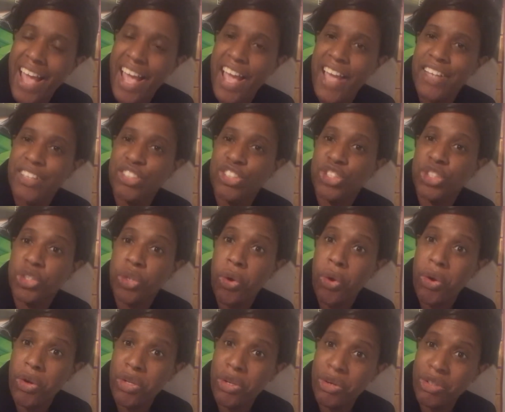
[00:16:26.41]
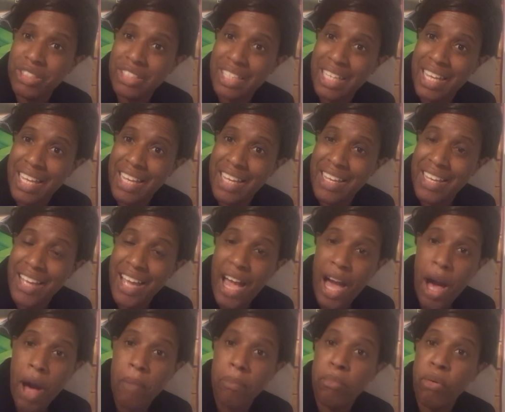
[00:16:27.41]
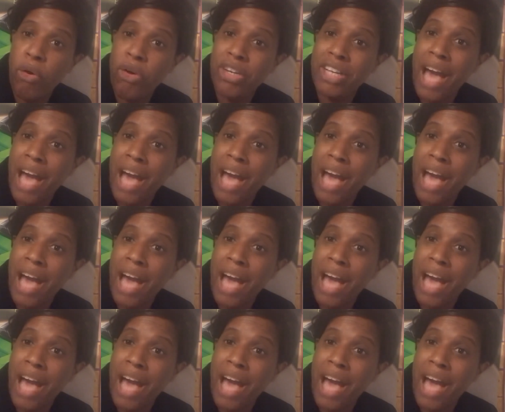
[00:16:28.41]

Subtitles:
Enjoy your day. Bon